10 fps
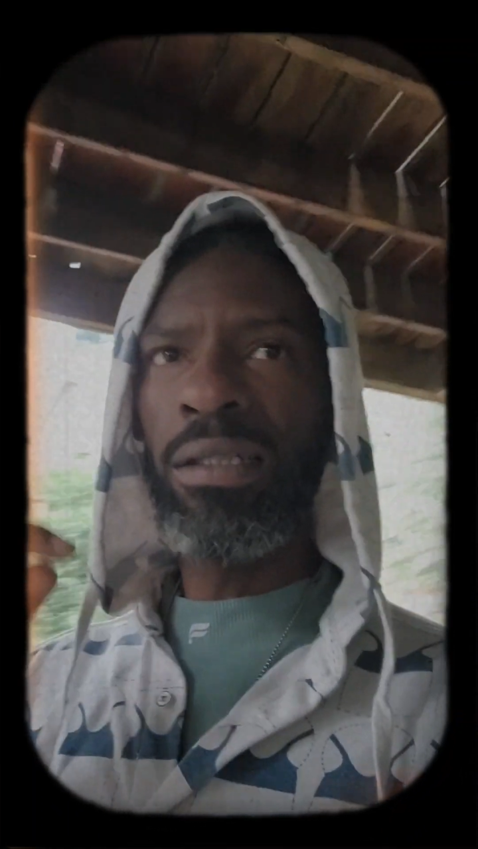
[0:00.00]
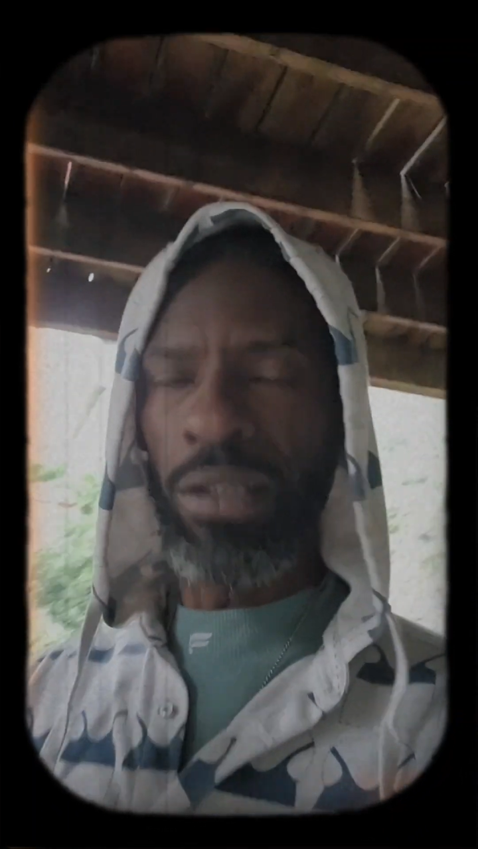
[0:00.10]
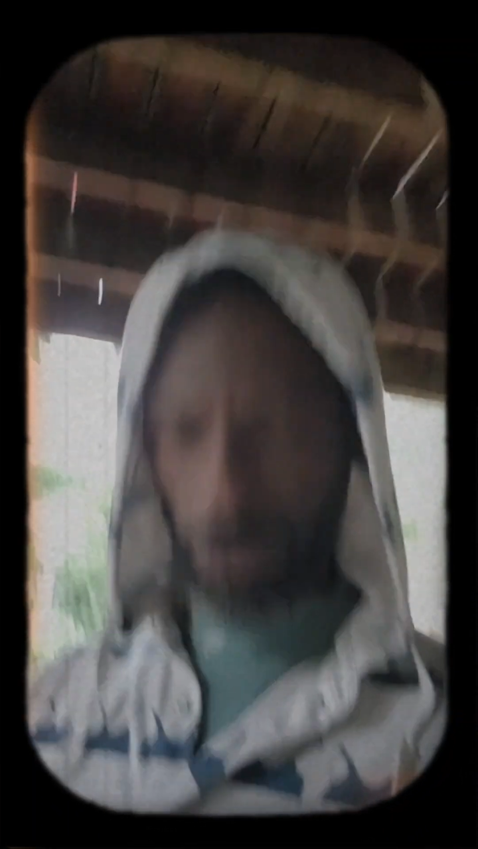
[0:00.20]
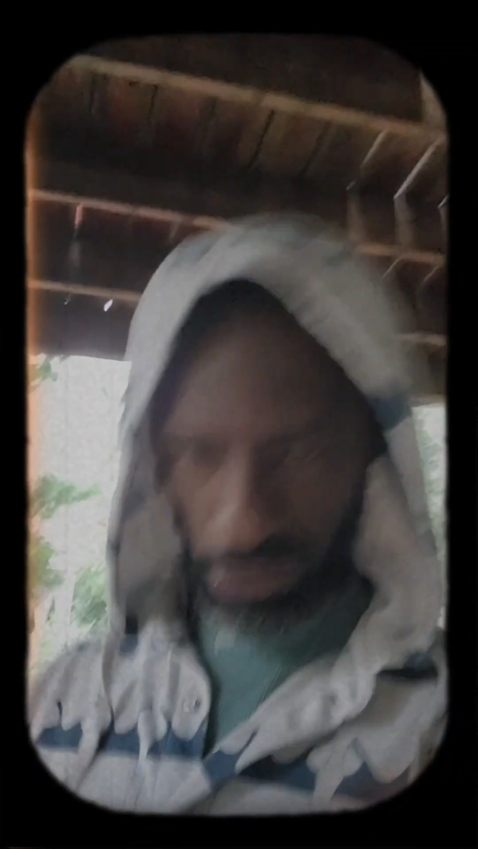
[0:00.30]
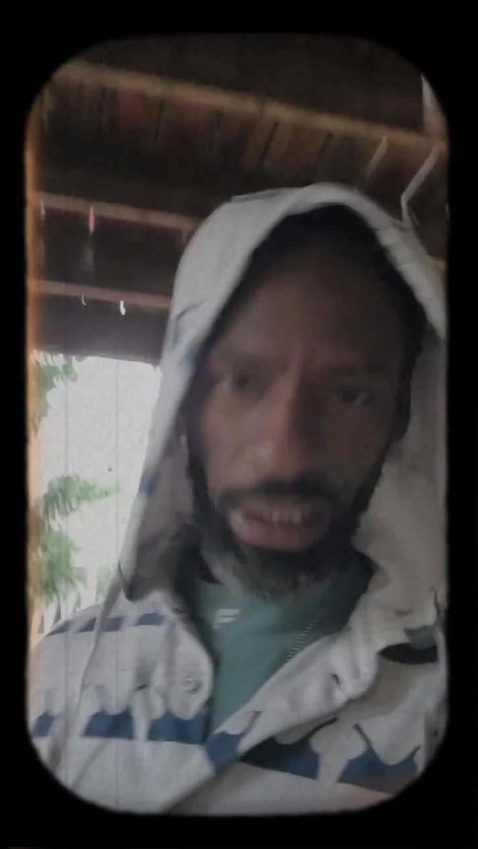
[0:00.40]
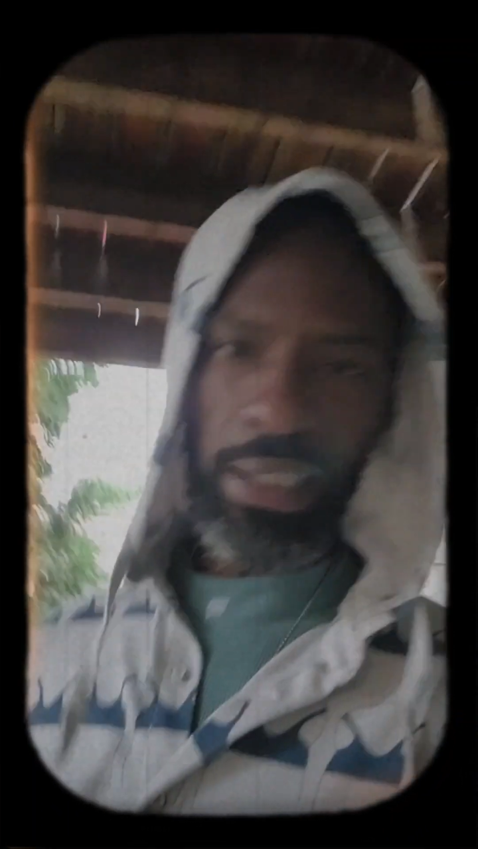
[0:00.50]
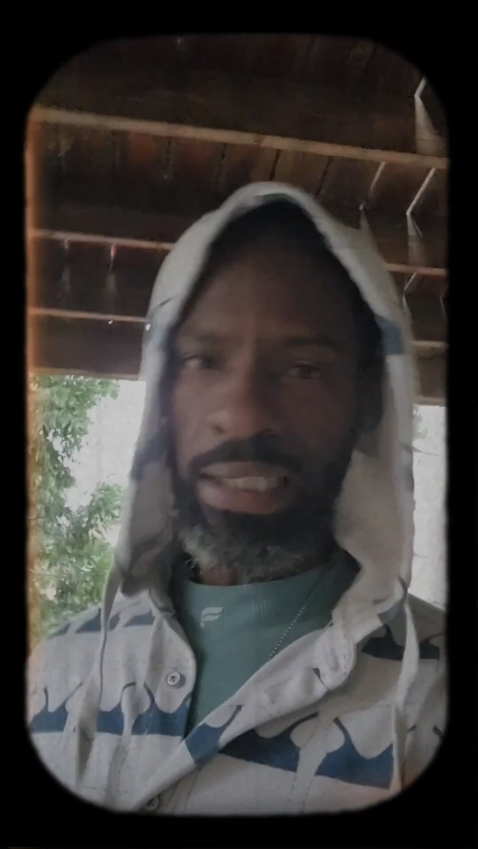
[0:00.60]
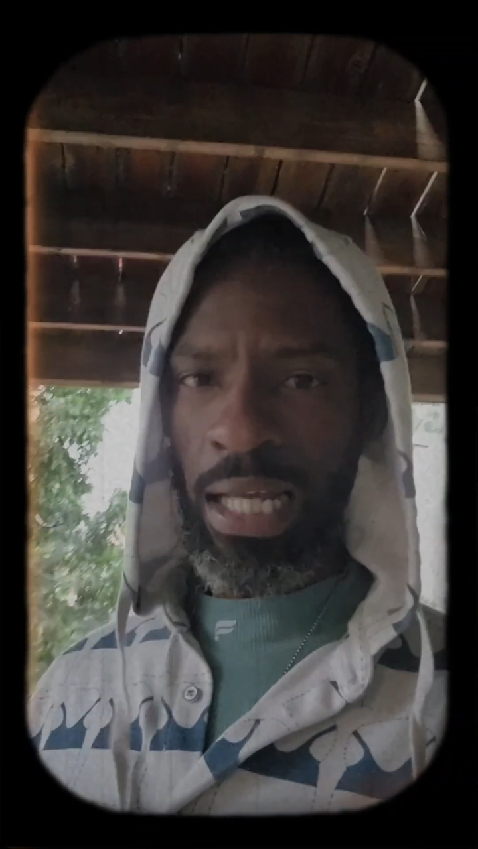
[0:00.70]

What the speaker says: Go check it